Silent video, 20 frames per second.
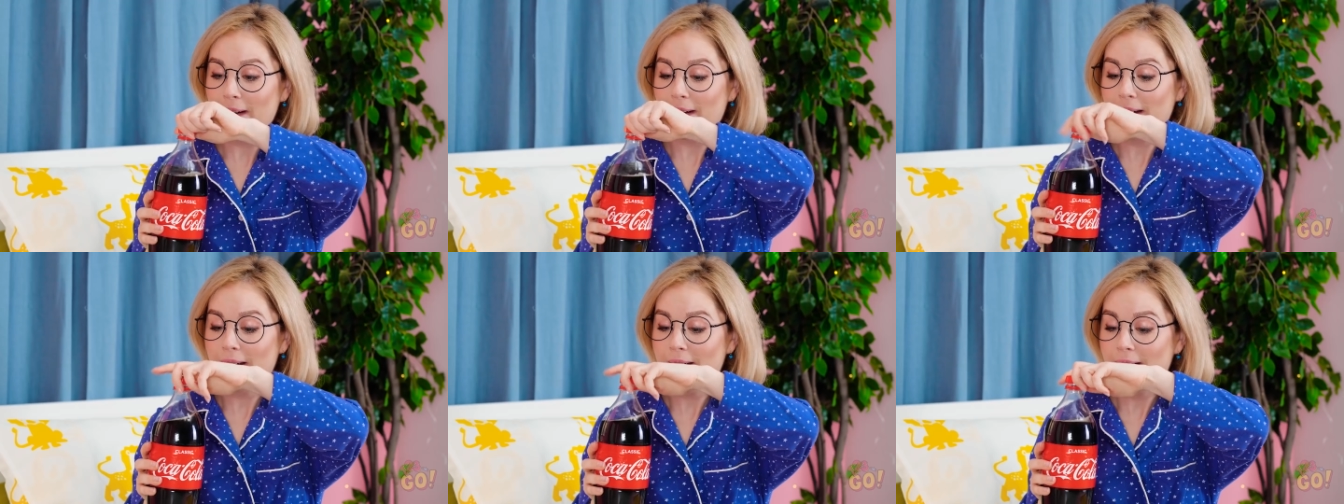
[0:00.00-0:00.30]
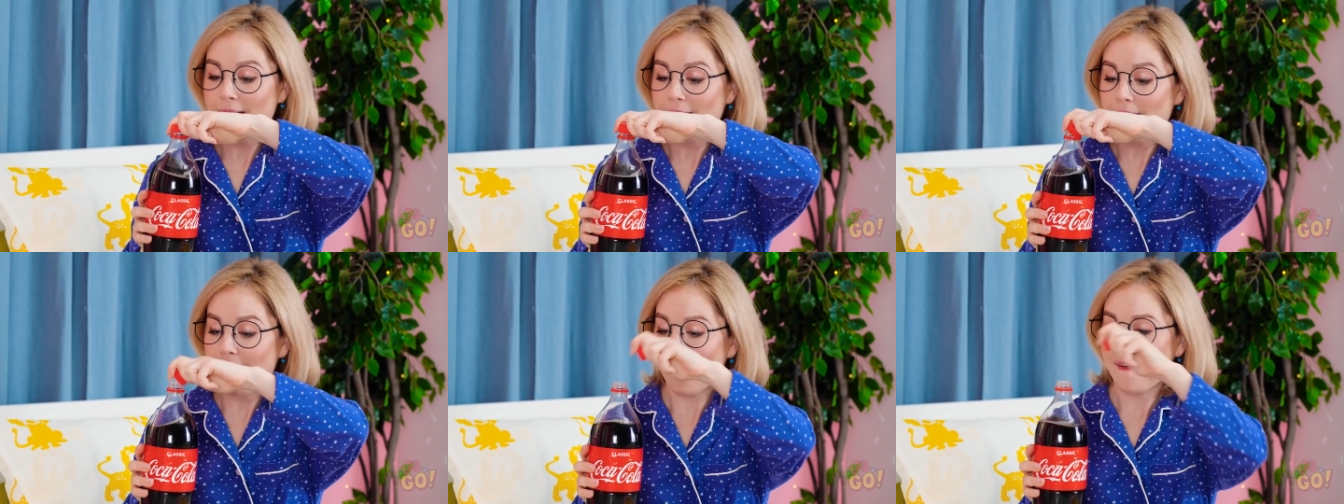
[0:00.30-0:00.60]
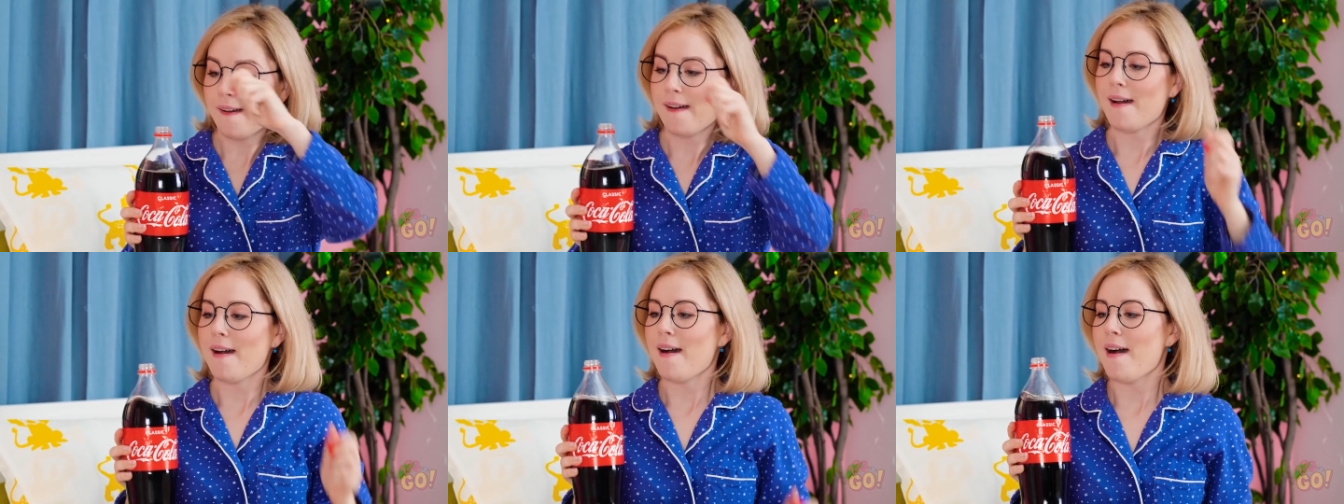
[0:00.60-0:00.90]
gotta
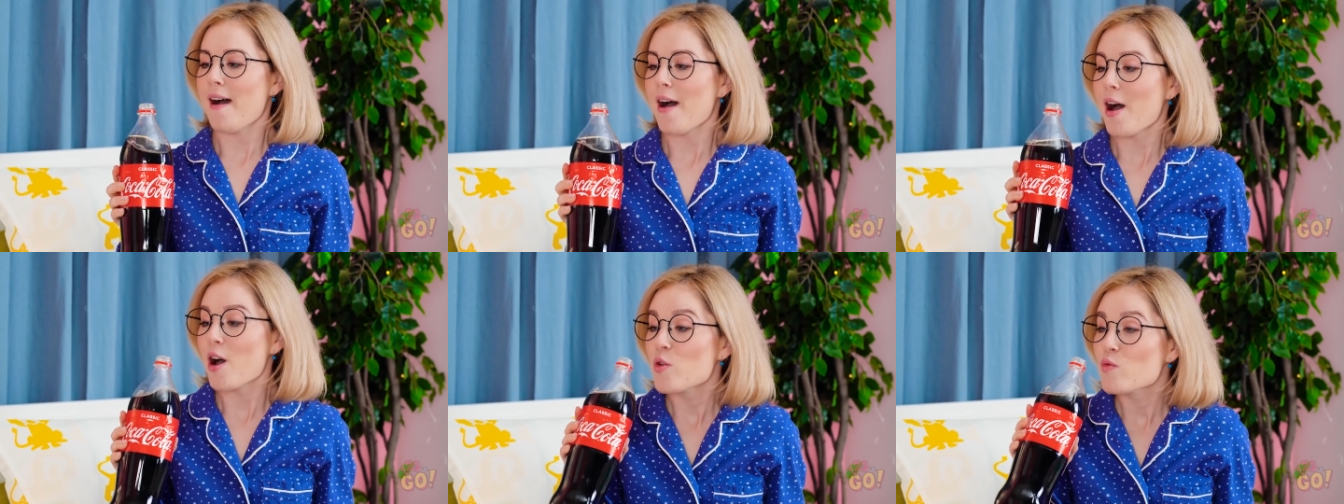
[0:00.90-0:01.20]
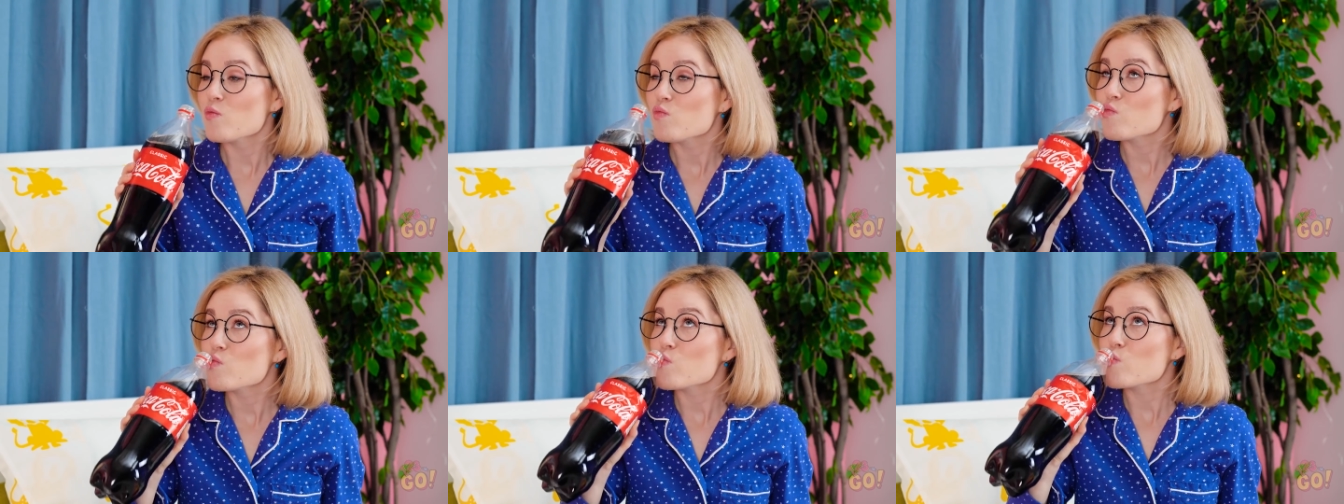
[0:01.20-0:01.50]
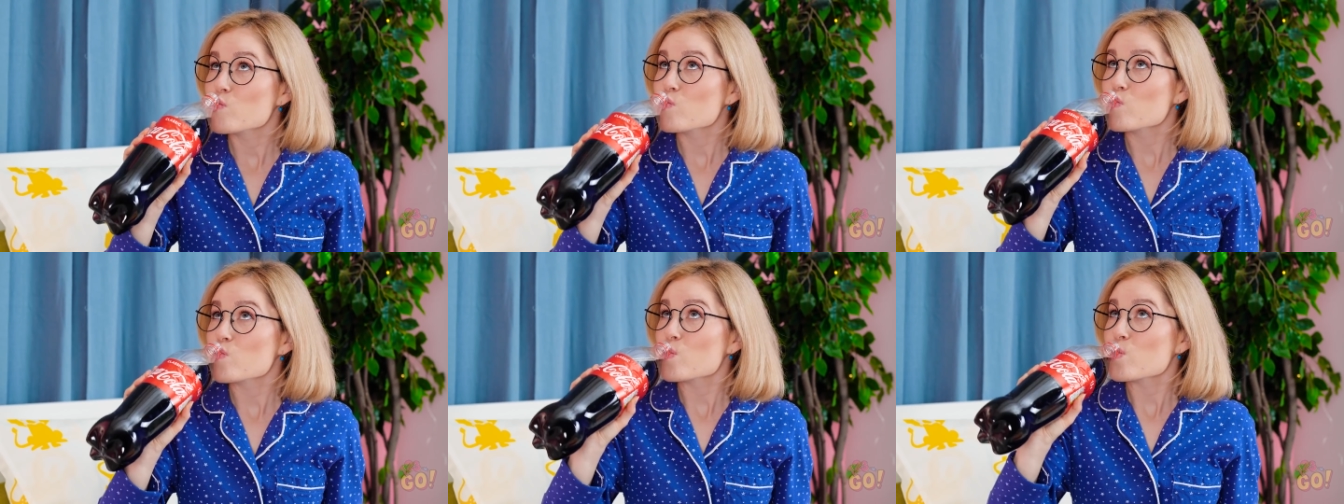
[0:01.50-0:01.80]
love that sound.
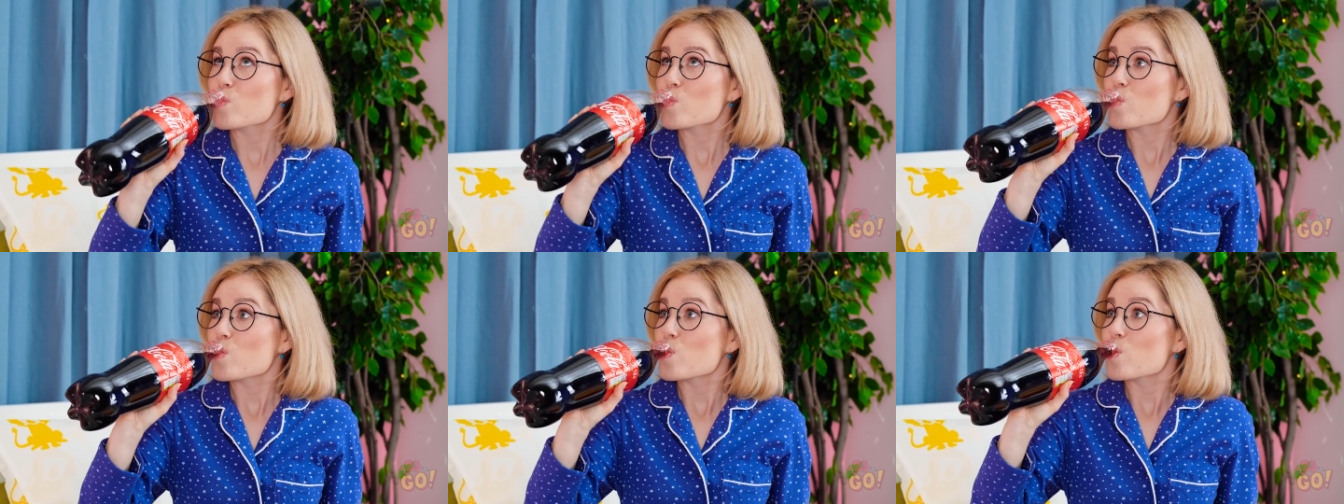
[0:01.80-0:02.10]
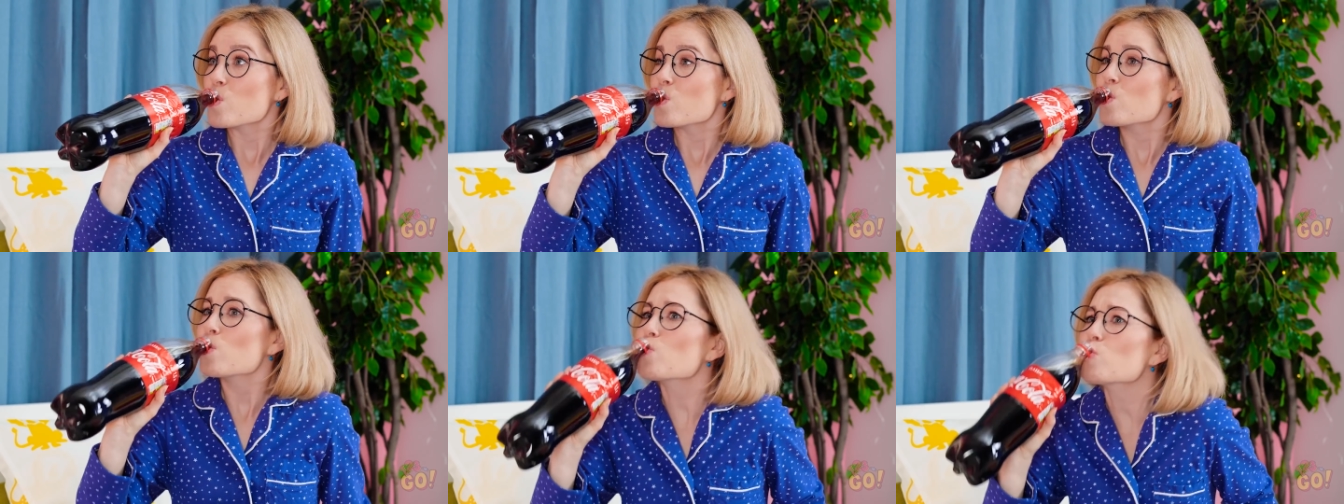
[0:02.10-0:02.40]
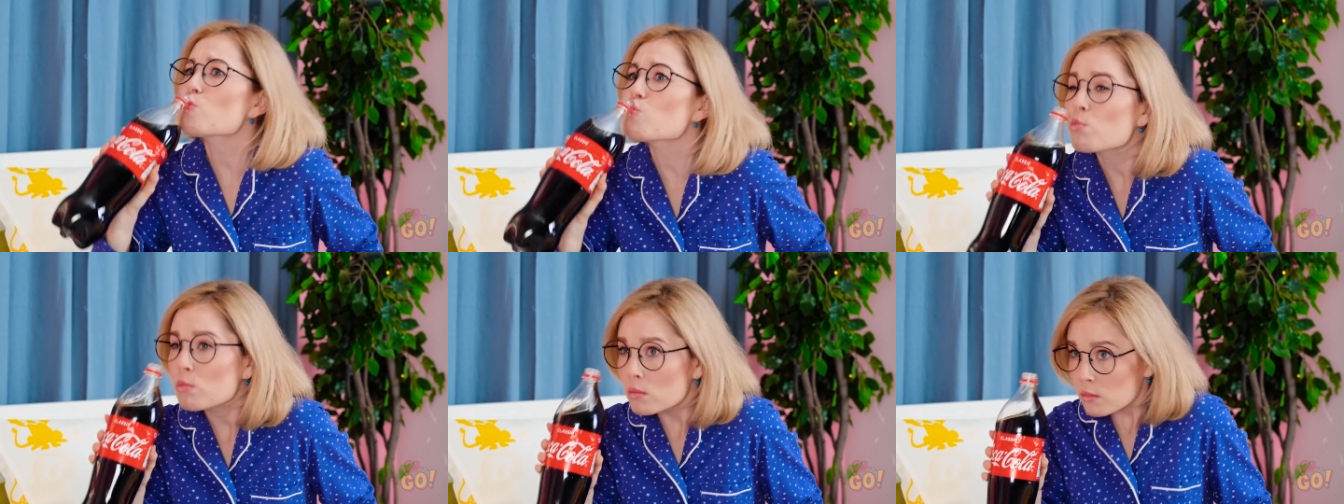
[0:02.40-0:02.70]

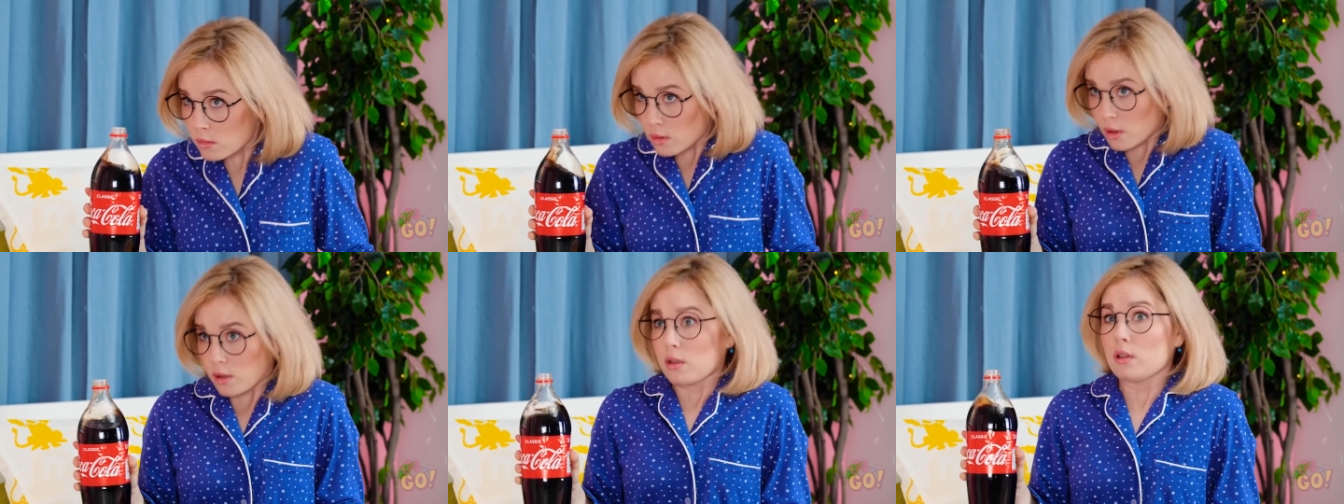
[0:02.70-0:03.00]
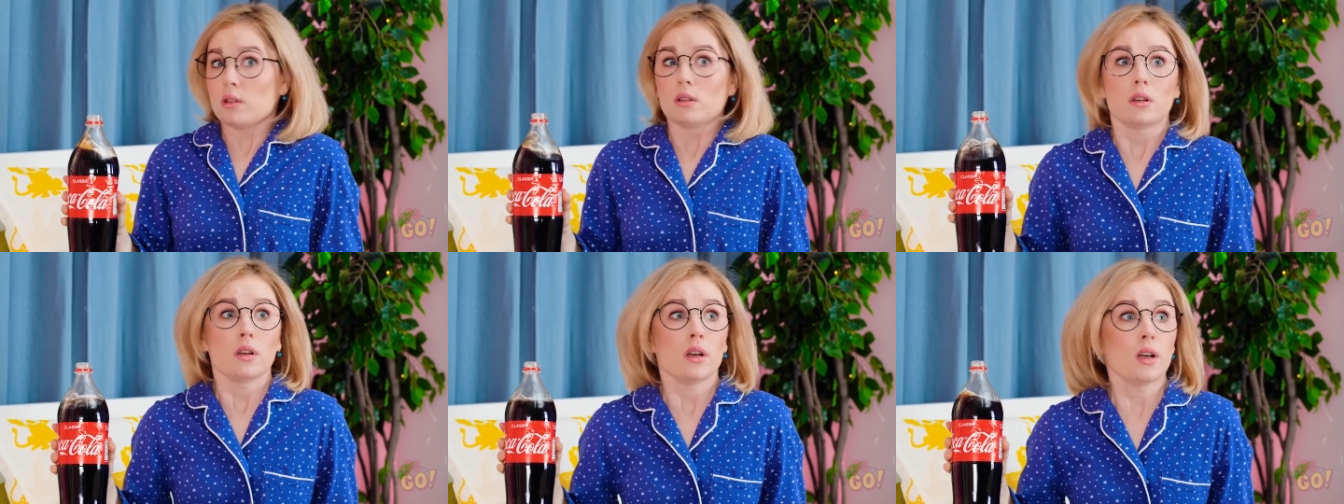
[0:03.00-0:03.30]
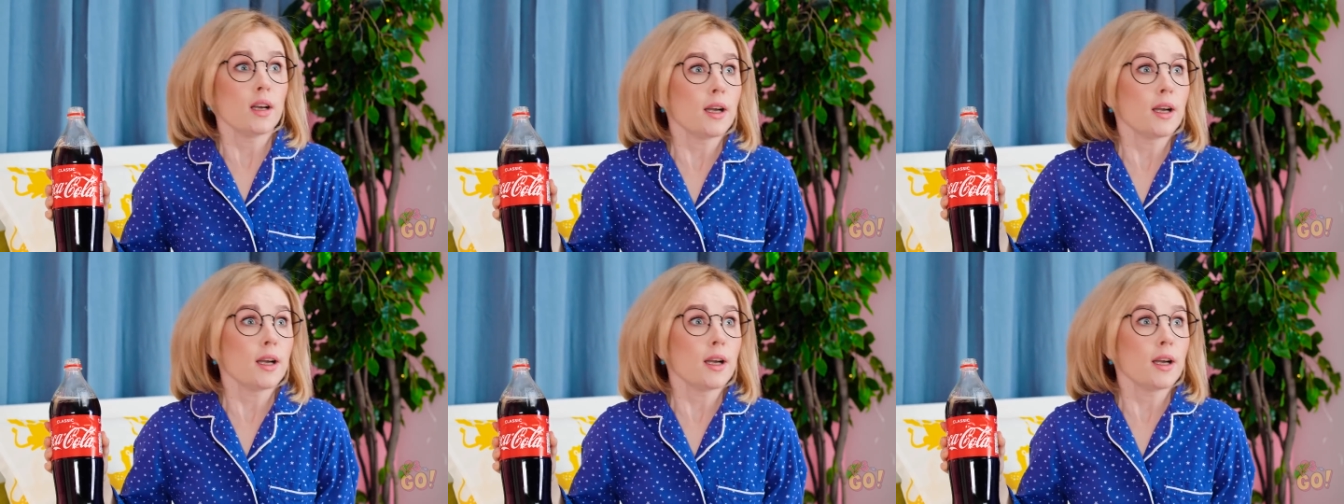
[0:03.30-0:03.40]
Huh?